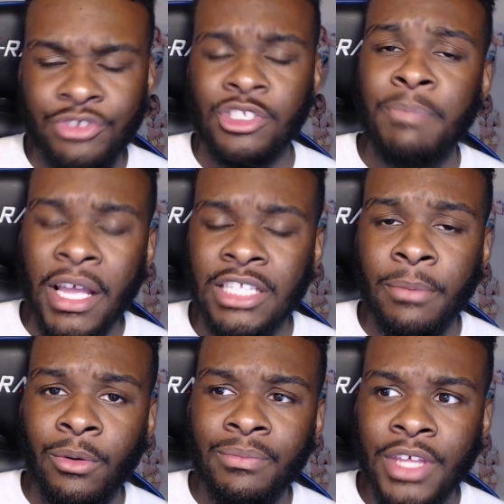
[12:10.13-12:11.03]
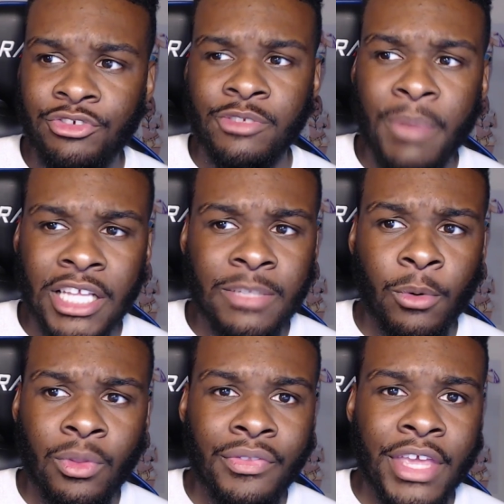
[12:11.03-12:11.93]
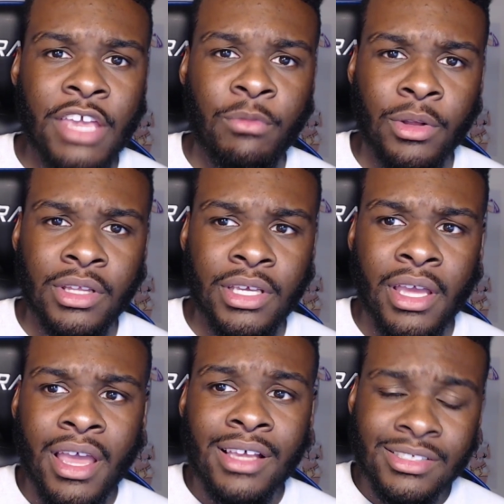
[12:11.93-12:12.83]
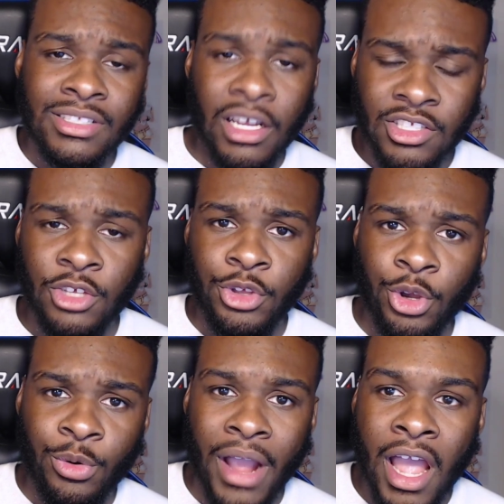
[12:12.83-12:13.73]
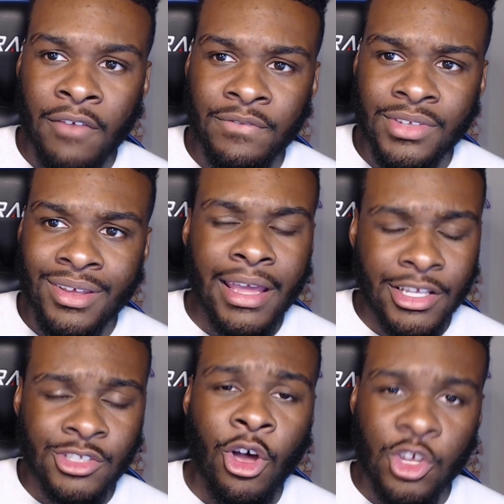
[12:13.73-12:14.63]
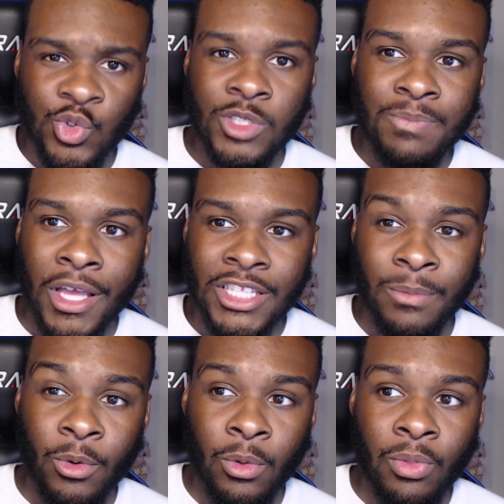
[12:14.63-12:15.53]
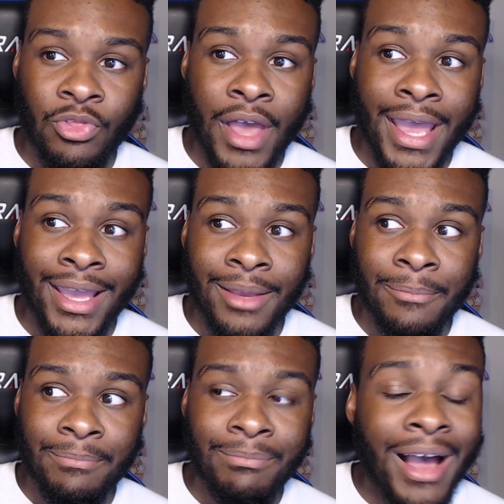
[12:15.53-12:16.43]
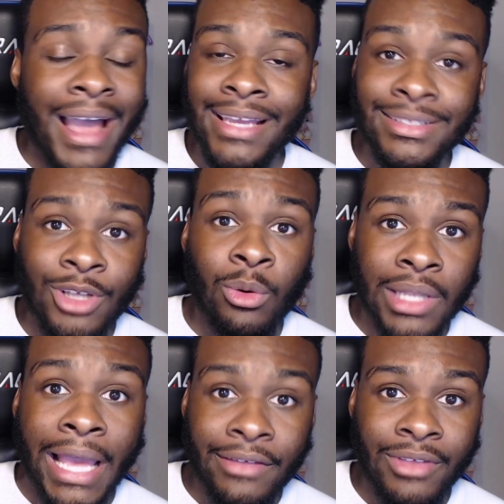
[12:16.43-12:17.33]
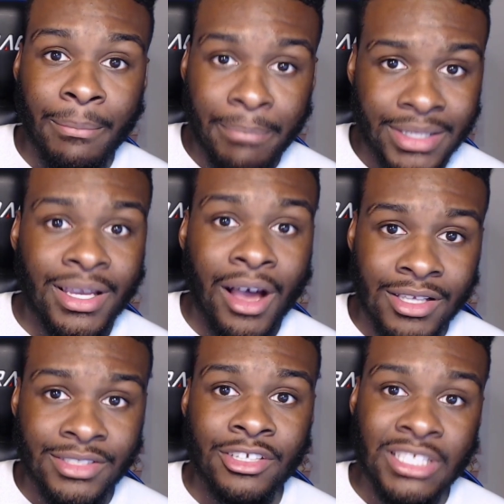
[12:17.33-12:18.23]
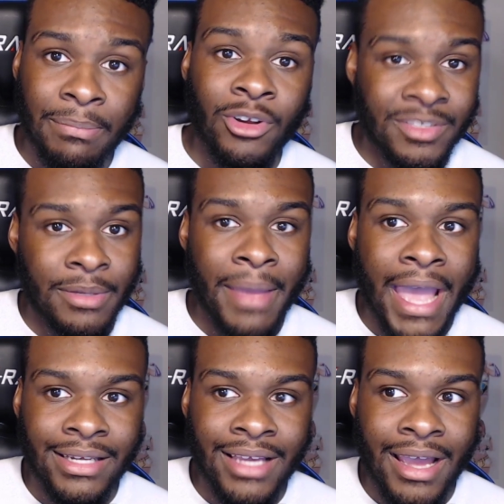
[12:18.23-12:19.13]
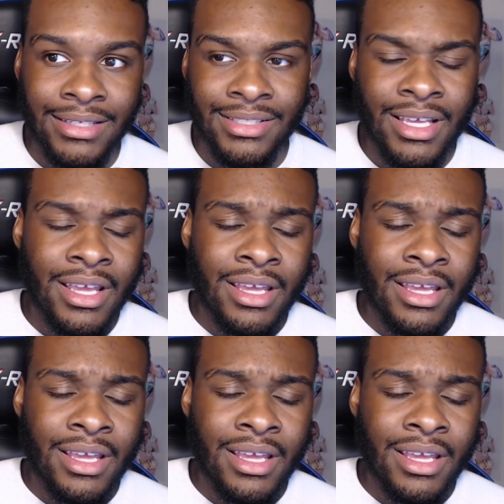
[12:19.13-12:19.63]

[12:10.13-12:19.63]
respectable. It's respectable that they've really stuck to their craft. And it's also respectable that I don't like them because they're supposed to be bad guys.